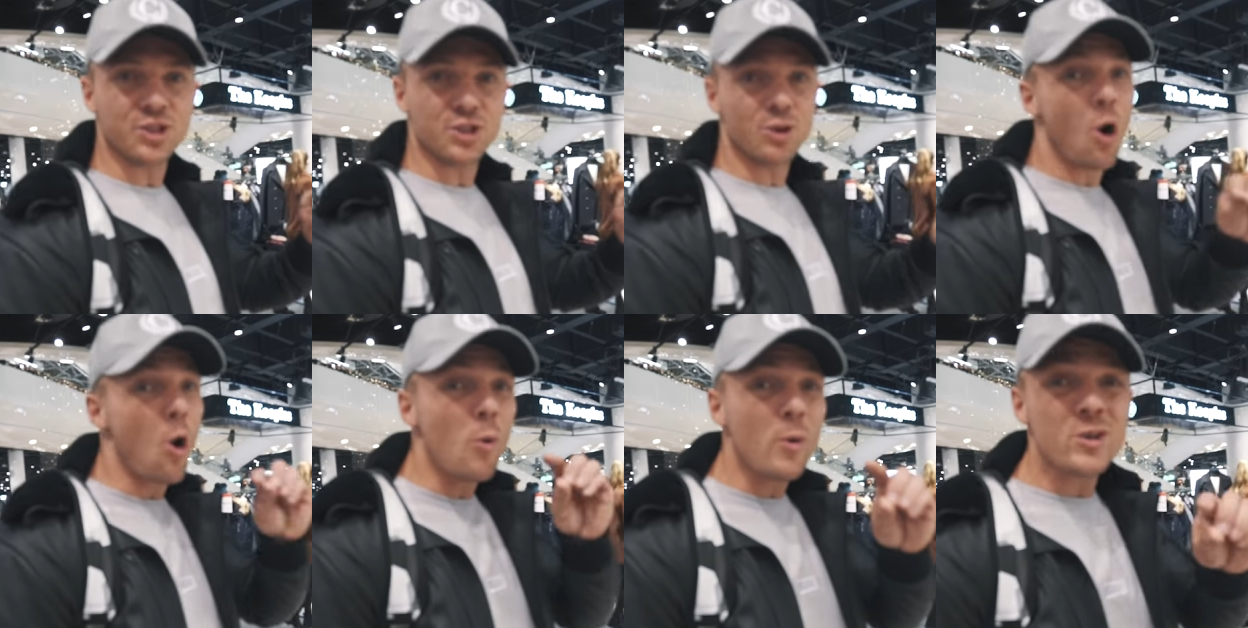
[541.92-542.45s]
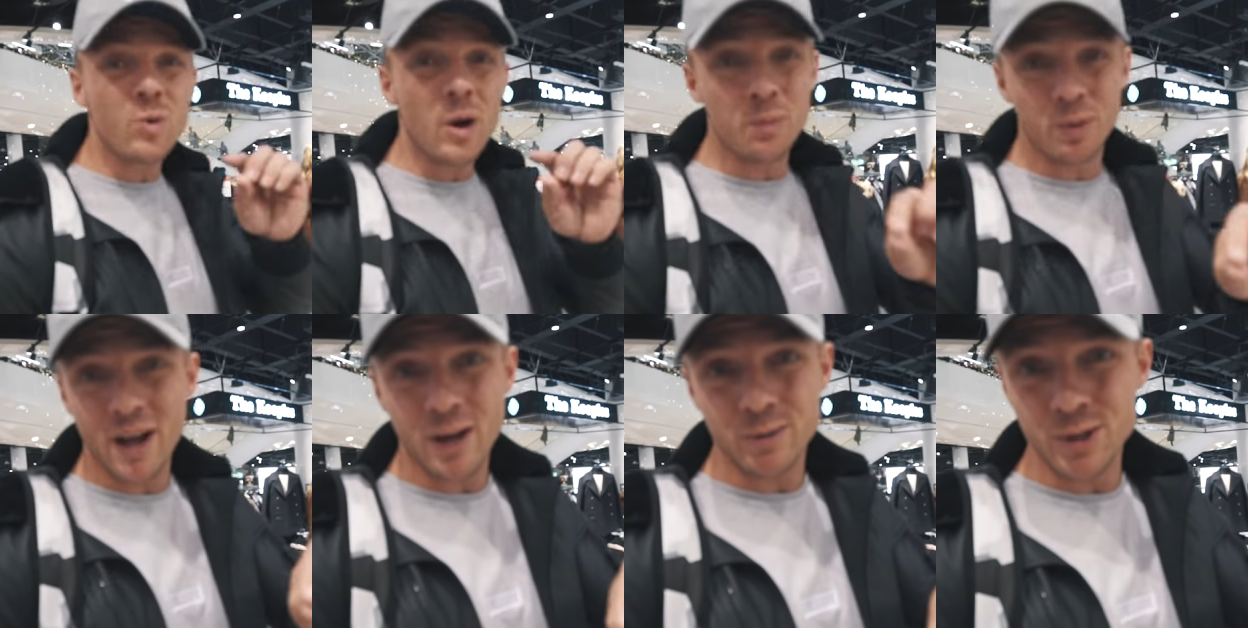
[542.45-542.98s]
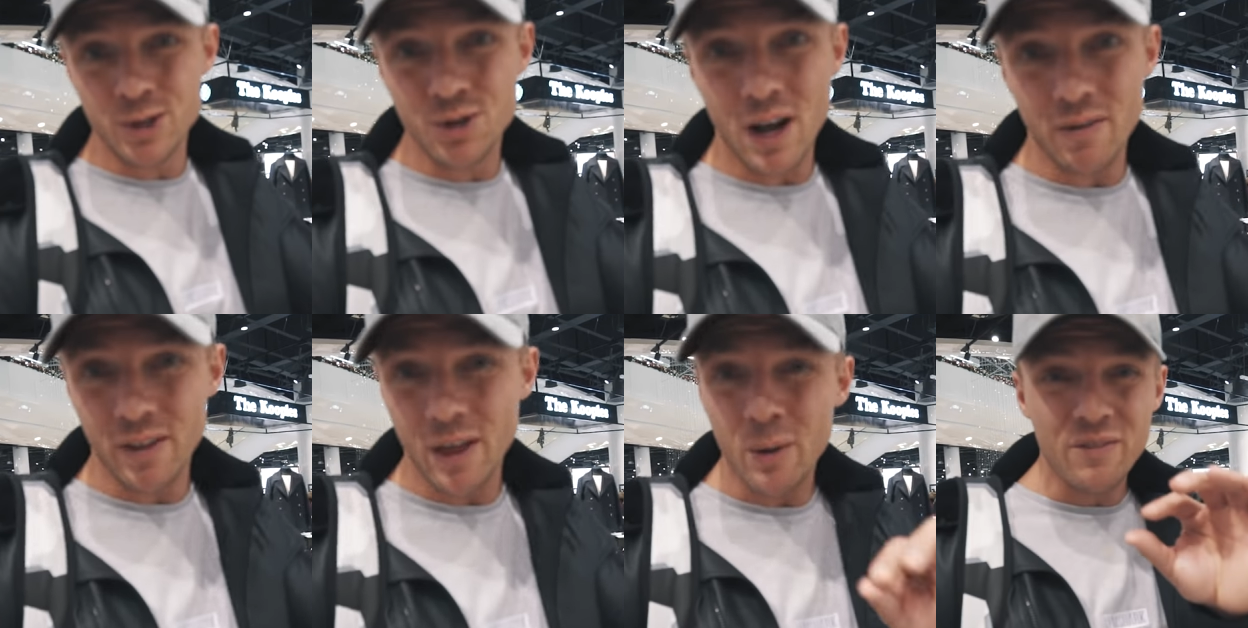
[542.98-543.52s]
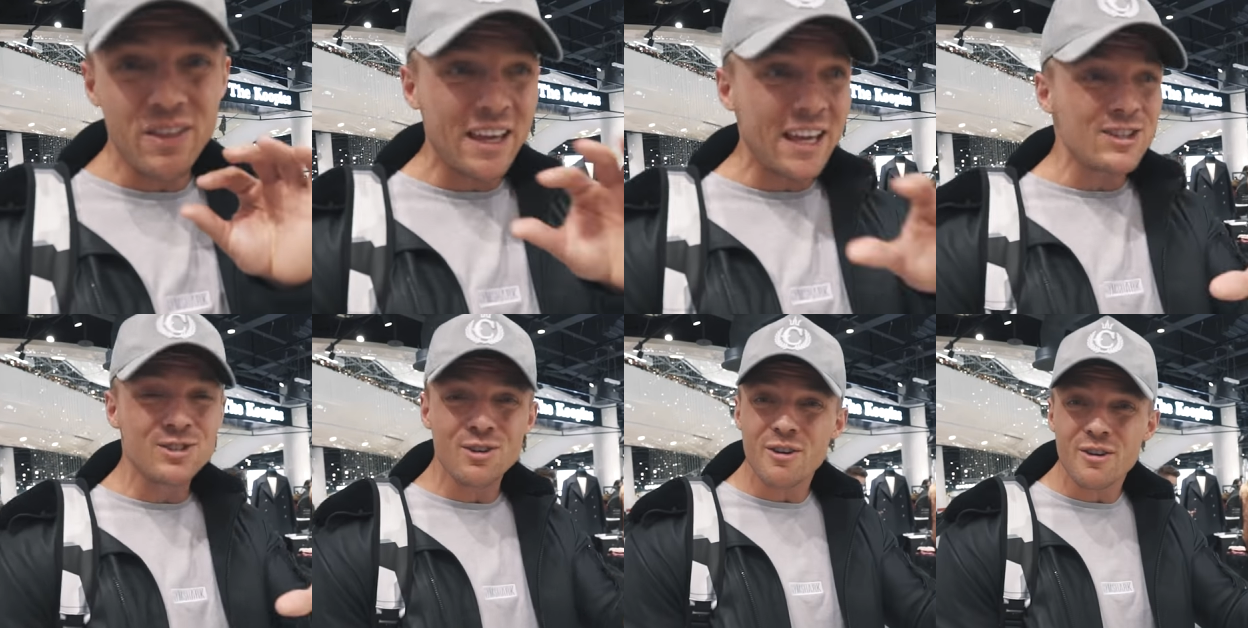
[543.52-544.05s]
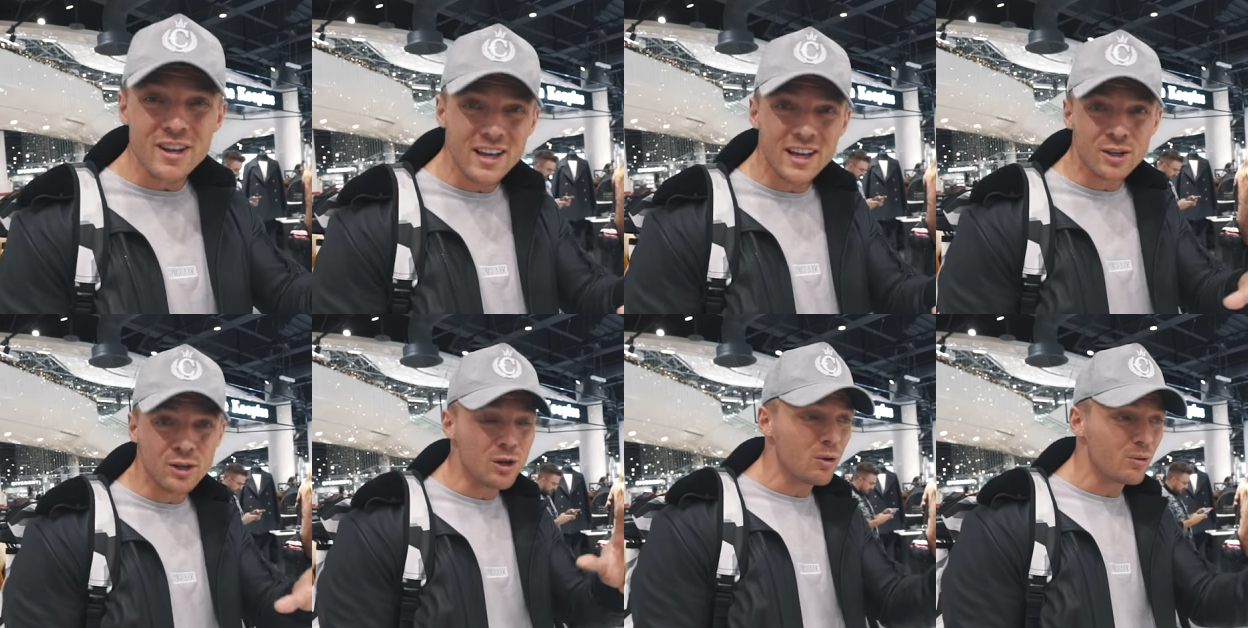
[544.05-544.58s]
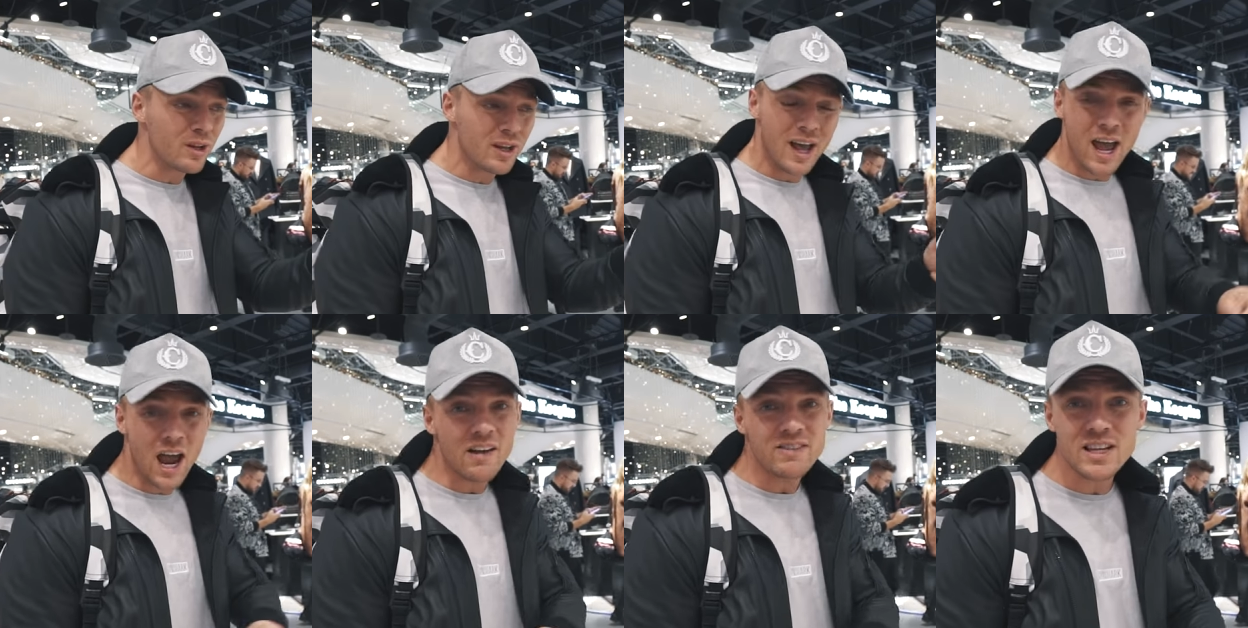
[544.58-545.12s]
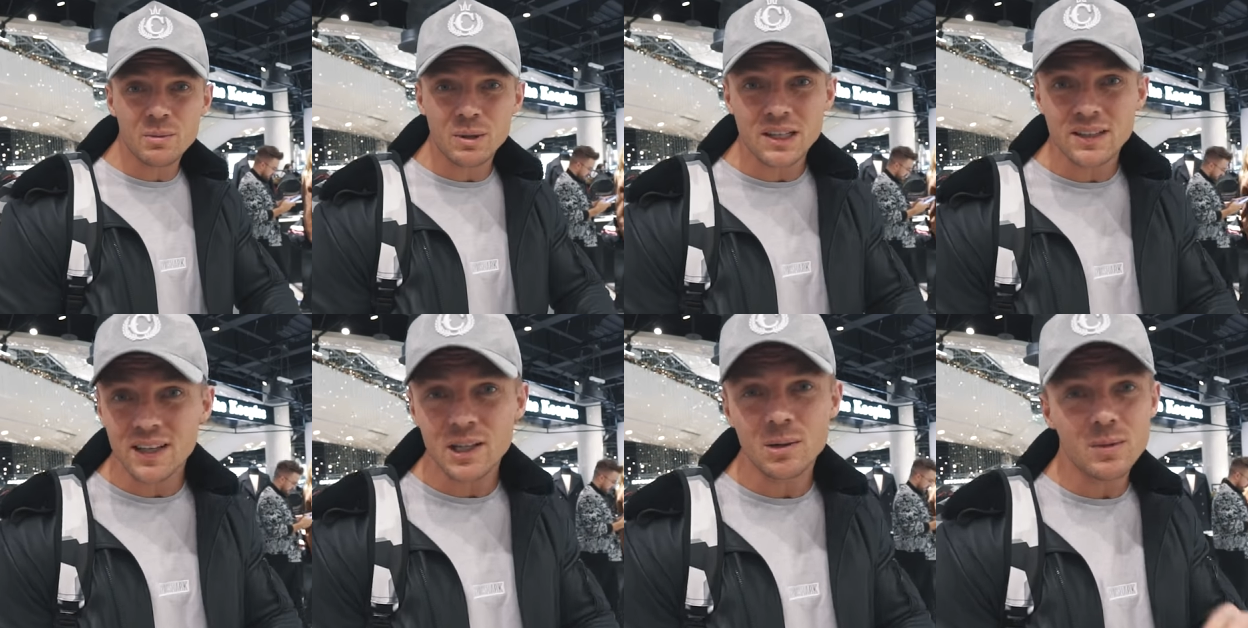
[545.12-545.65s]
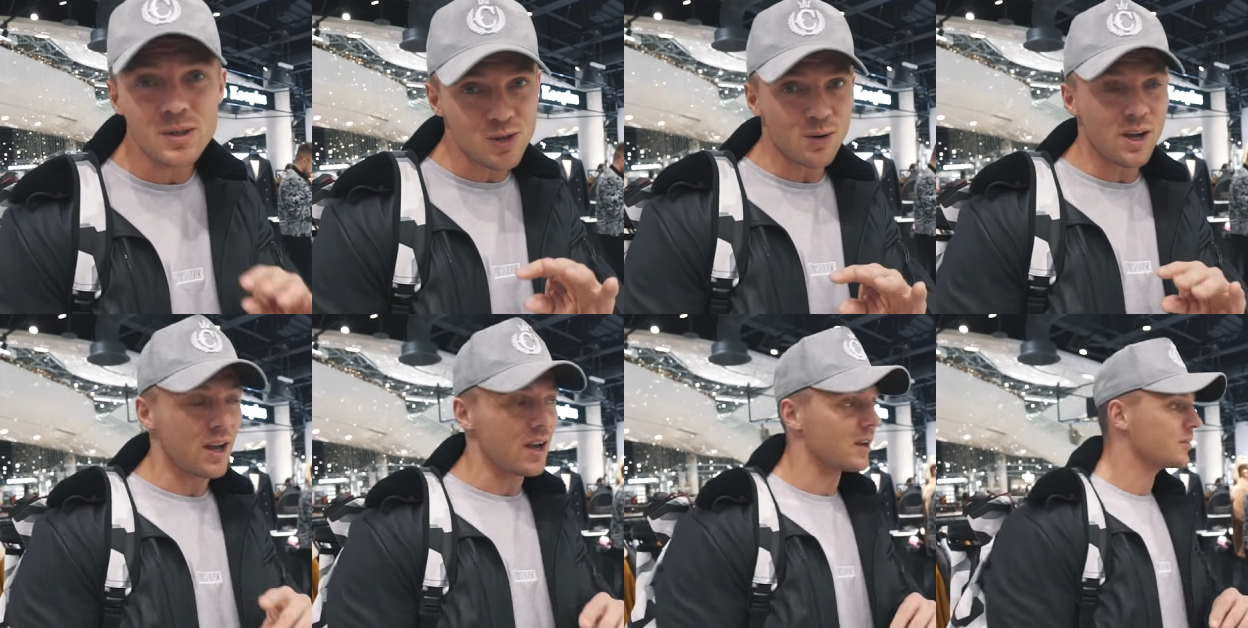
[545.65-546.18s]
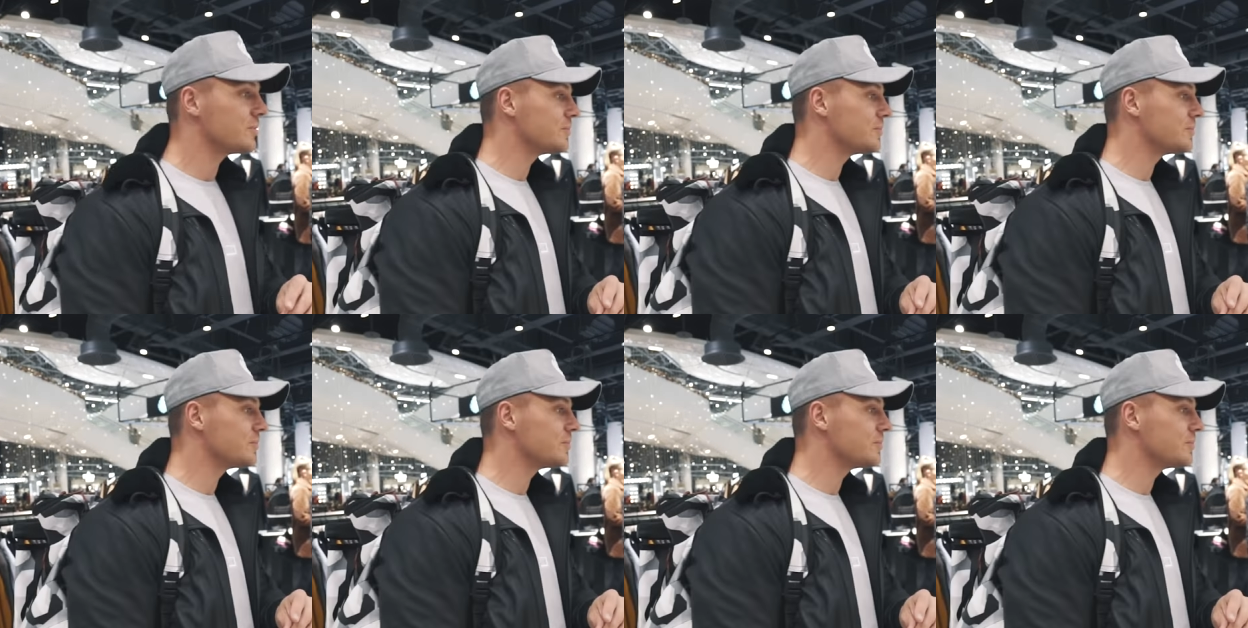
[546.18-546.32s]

shoe. Always wear black when you travel. That way, if they get dirty and you don't have time to clean them, it's okay.